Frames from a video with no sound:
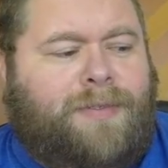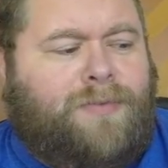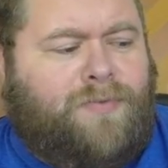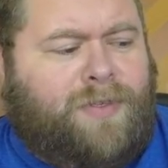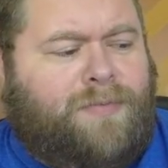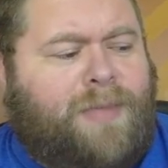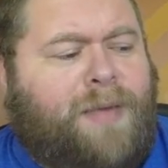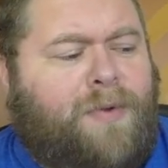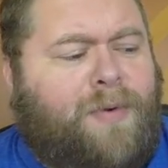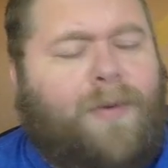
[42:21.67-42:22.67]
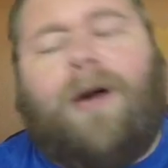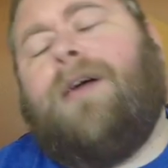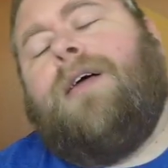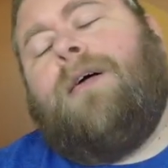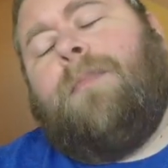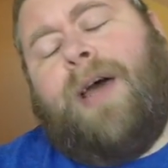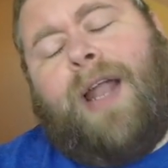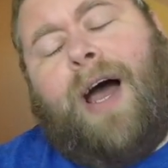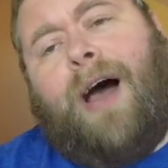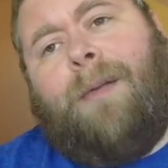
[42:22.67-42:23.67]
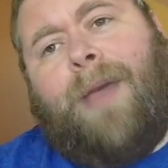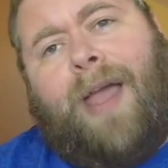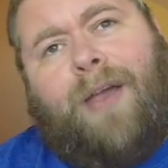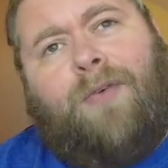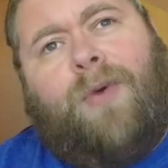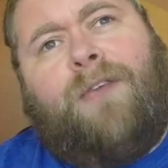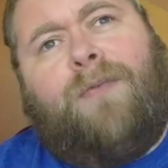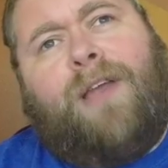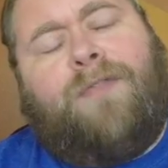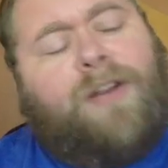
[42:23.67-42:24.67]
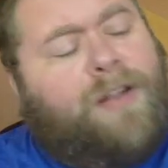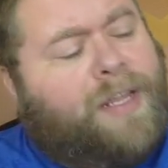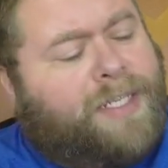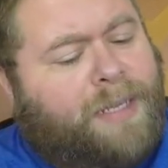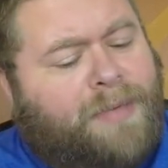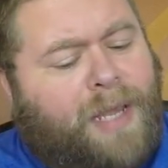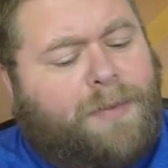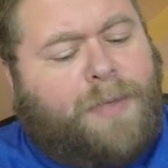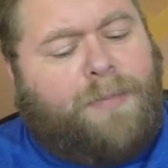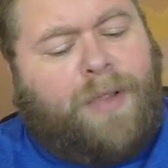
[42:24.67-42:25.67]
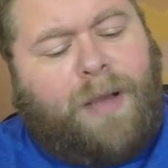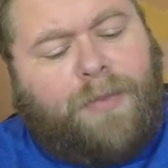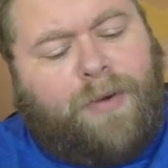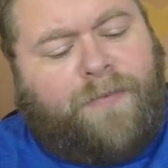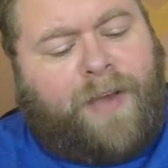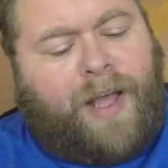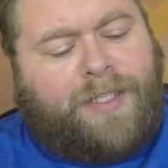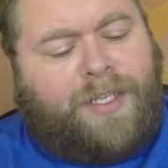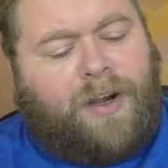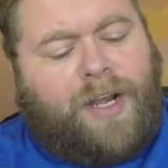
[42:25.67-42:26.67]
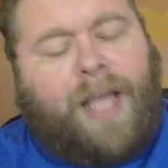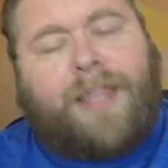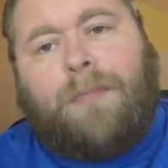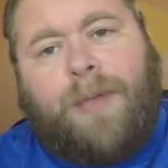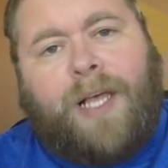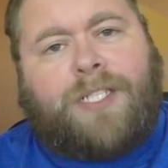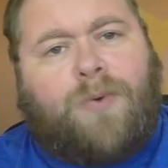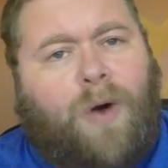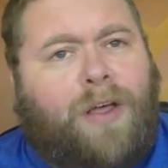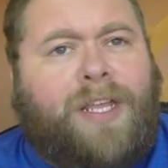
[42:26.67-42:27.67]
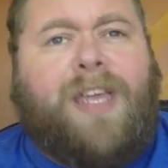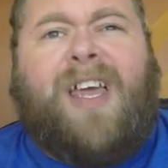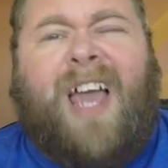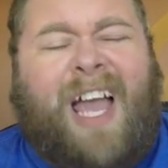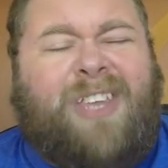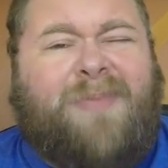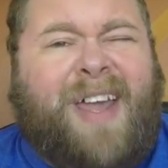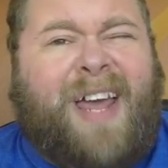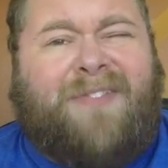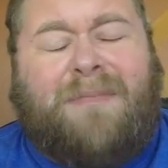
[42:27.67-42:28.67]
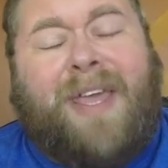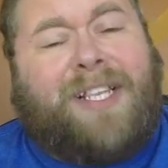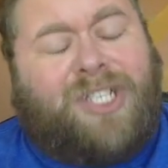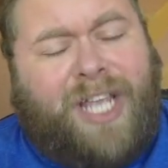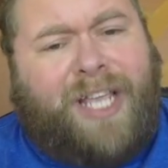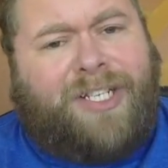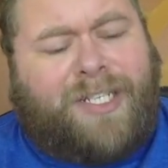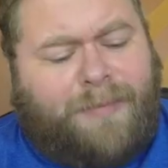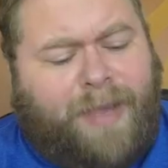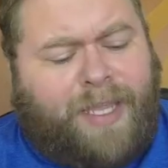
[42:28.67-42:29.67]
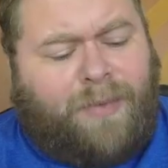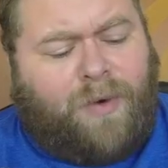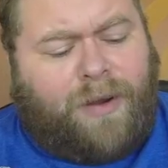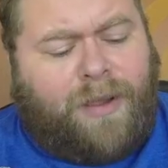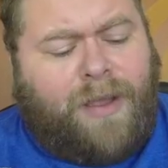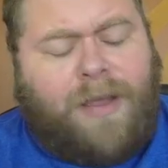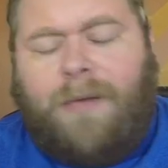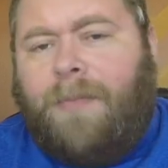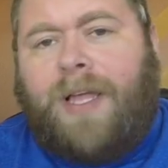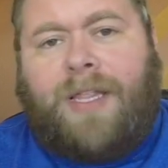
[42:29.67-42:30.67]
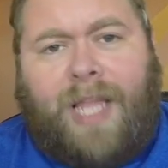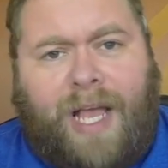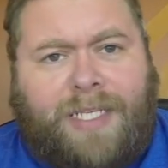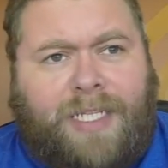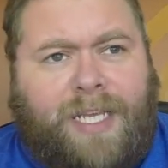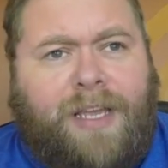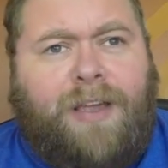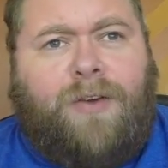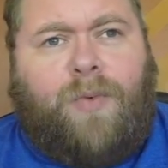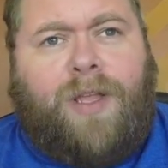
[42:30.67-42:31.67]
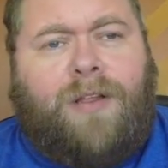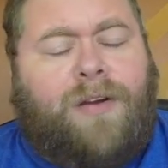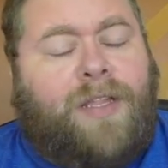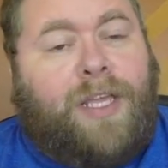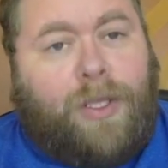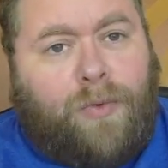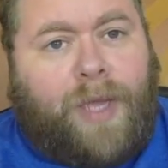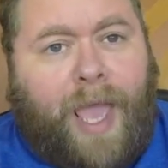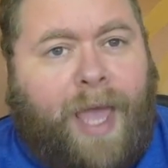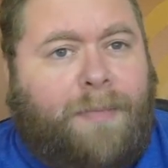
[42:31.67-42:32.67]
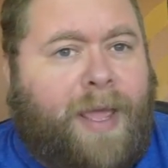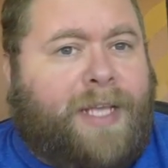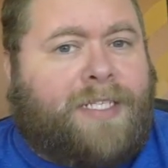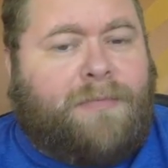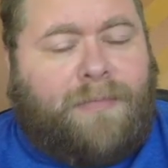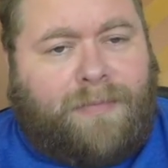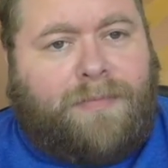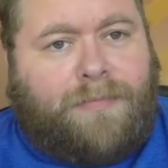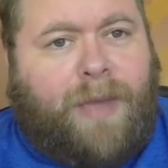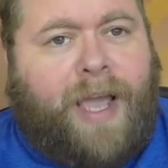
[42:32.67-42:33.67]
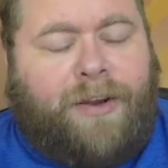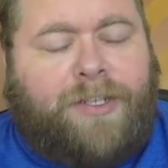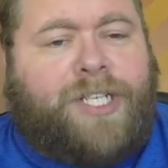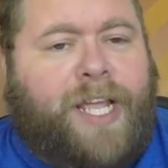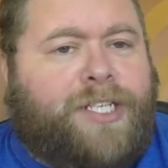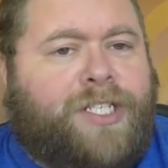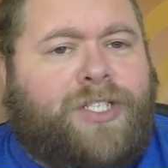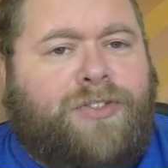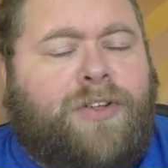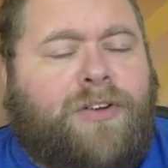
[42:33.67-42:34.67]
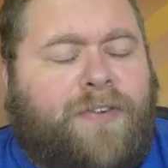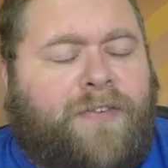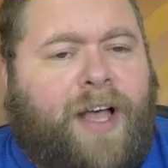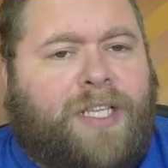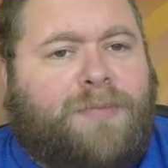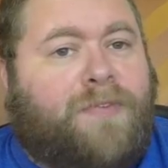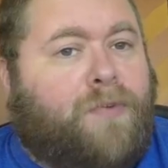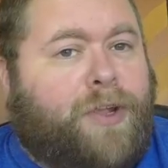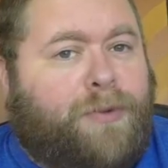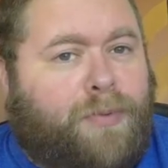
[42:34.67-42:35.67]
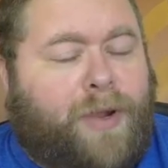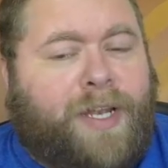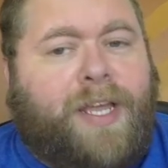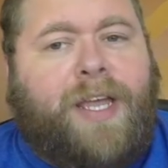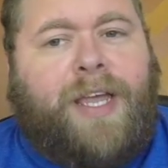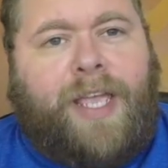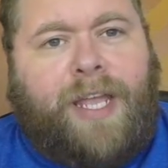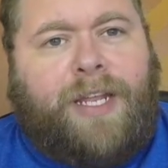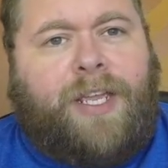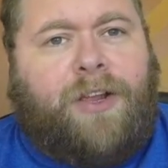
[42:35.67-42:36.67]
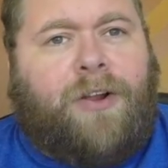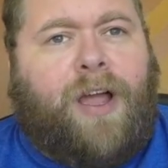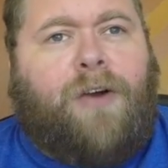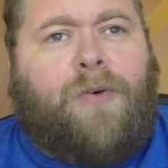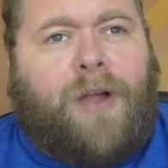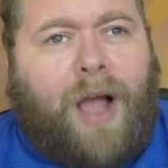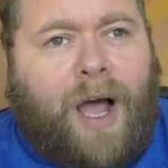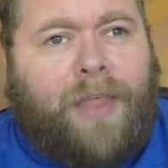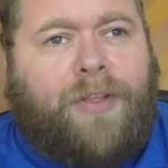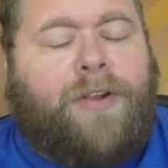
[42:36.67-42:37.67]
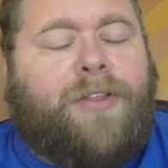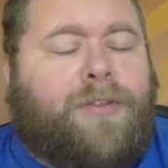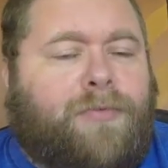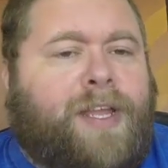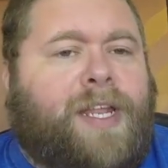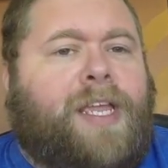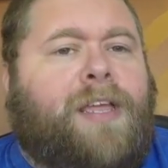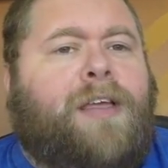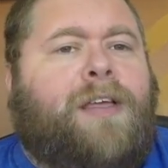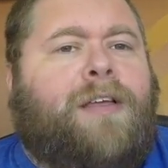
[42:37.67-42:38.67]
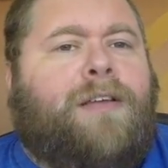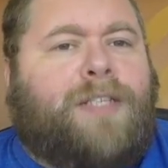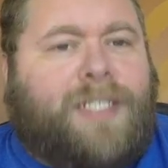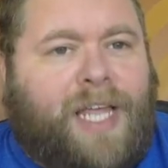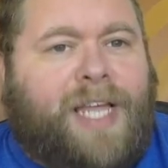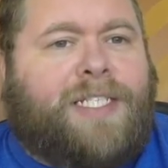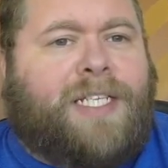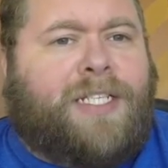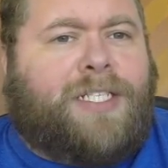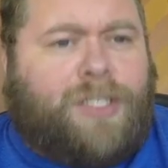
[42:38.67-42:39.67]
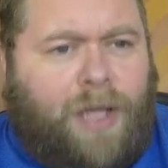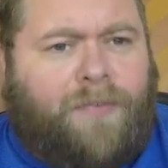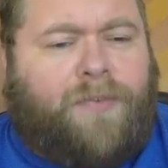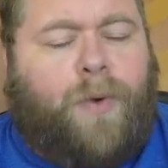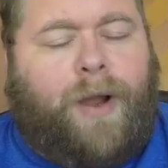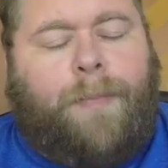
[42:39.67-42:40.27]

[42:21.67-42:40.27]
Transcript: Maybe we will. But we've learned that sometimes people upload files that are not the best quality, and you might have to make changes to make them work. But lastly, we learned that you can make some minor changes to those files before you print in Cura or other 3D slicing software.